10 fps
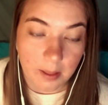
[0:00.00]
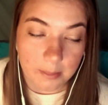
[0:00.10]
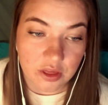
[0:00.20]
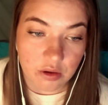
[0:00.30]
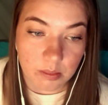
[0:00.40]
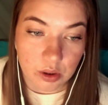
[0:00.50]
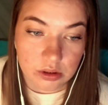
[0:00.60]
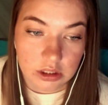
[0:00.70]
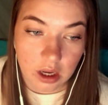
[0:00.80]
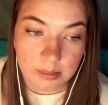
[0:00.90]
but the
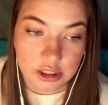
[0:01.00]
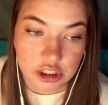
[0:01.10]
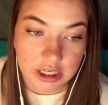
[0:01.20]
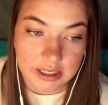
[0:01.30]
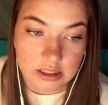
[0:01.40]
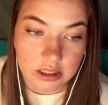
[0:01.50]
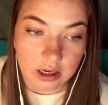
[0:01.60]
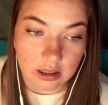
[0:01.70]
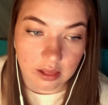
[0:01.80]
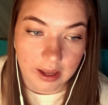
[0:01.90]
most common shades
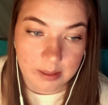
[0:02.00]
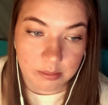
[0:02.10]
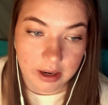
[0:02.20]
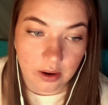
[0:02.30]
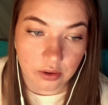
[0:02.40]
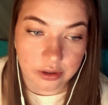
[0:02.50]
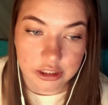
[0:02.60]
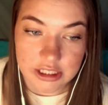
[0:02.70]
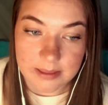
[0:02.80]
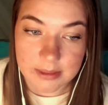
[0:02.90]
are light brown or
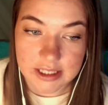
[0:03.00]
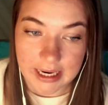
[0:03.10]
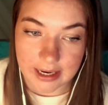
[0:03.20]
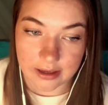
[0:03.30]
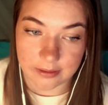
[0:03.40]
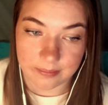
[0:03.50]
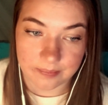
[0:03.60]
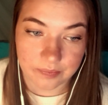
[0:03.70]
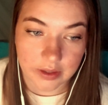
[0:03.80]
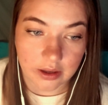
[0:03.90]
deep tan.
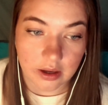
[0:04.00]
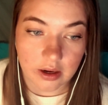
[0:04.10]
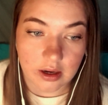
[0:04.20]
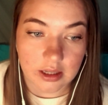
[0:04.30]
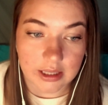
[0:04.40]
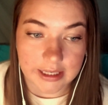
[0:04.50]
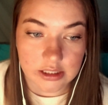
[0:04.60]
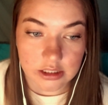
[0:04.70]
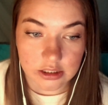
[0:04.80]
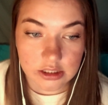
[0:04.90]
Like
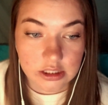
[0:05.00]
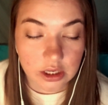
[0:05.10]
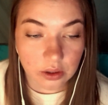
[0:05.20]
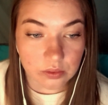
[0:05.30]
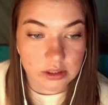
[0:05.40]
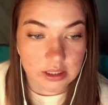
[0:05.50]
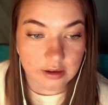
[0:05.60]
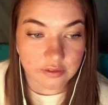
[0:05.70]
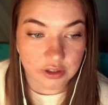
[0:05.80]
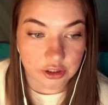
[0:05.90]
certain tones
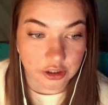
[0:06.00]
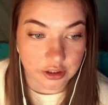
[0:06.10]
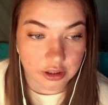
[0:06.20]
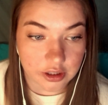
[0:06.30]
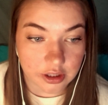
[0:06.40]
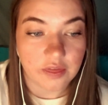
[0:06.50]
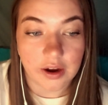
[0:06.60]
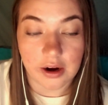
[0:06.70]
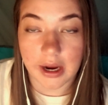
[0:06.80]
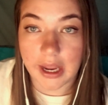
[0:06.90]
of earth,
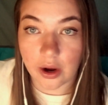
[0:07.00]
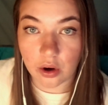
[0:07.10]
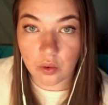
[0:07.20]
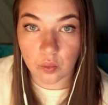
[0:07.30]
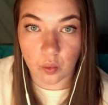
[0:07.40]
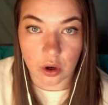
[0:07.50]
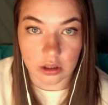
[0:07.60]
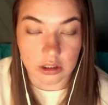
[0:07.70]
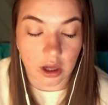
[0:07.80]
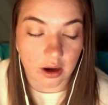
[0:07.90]
their hair,
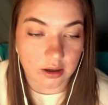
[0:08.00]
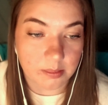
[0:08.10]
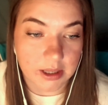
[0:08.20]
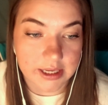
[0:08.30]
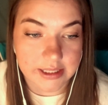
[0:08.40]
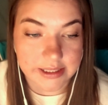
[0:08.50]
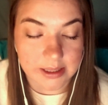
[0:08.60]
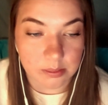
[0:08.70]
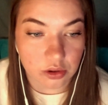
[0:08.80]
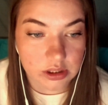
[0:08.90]
worn long but in
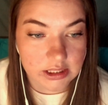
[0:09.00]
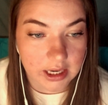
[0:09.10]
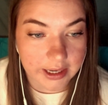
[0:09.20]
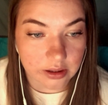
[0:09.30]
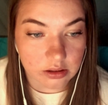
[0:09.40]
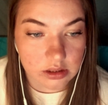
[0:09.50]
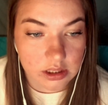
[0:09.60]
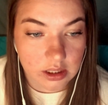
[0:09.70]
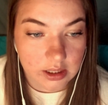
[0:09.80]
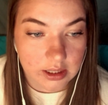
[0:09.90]
simple
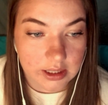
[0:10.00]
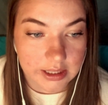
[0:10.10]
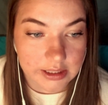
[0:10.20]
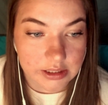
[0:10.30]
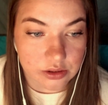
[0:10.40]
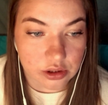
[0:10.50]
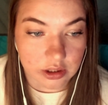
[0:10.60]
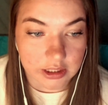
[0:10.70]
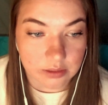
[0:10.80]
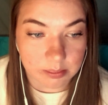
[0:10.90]
styles, is
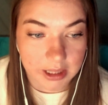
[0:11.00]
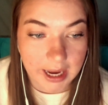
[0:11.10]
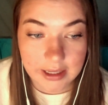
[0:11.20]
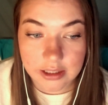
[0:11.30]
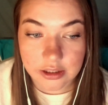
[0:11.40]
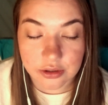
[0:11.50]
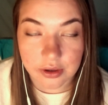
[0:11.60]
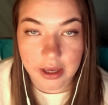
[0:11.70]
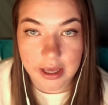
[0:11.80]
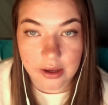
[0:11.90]
usually black,
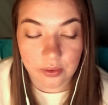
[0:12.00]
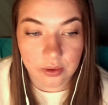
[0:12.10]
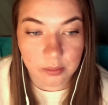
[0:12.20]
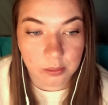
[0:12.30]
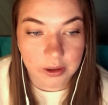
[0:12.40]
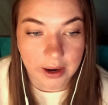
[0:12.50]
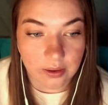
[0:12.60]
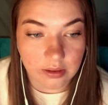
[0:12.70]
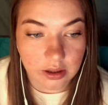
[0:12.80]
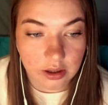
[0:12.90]
gray, or
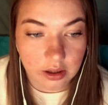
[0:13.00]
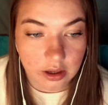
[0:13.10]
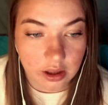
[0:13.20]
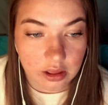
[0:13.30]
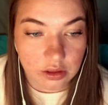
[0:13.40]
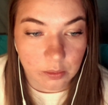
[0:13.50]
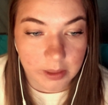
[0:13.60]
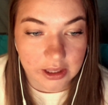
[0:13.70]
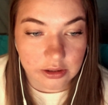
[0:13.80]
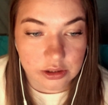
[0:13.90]
brown, though
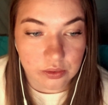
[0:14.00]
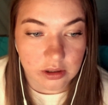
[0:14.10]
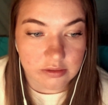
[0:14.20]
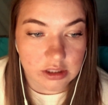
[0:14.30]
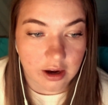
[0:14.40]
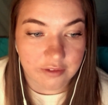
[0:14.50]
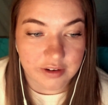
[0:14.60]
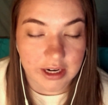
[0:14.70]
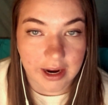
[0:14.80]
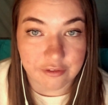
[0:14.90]
paler dwarves
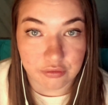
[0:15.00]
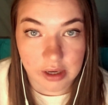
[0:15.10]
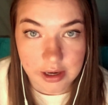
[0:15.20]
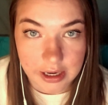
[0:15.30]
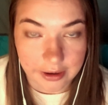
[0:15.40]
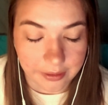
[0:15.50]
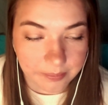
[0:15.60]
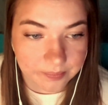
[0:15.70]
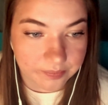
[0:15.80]
often have red hair.